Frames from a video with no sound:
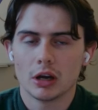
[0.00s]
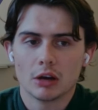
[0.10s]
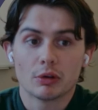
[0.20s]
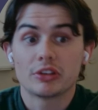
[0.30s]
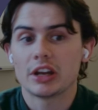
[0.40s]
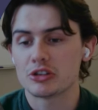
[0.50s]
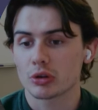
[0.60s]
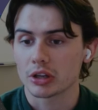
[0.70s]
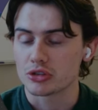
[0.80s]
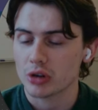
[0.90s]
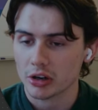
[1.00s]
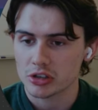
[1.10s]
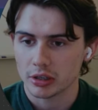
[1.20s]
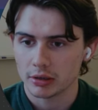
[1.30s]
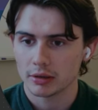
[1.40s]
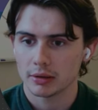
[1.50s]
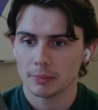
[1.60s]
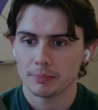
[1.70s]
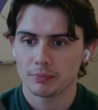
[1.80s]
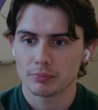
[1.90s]
residential construction
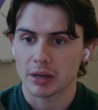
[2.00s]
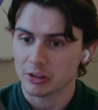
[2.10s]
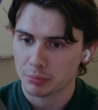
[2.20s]
best